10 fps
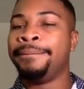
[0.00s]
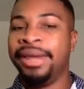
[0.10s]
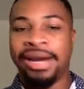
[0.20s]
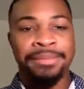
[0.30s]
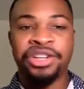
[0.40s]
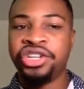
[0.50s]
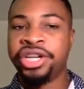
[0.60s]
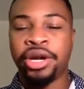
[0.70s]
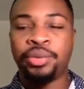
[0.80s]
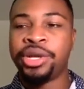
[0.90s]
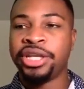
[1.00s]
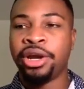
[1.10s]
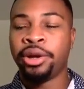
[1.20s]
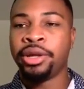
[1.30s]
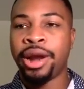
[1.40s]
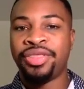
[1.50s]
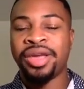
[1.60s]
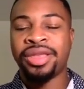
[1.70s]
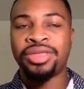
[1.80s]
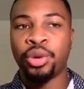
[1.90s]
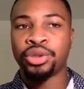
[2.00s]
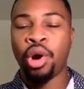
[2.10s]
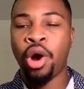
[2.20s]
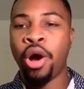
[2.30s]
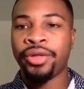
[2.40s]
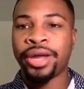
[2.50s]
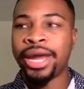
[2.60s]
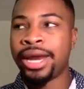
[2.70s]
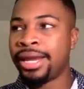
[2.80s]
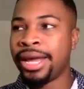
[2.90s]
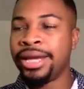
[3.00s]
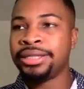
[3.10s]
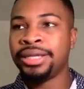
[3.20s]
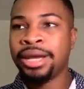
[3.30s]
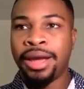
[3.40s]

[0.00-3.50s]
and I mentioned Darren Rizzi earlier. I think those are all the candidates.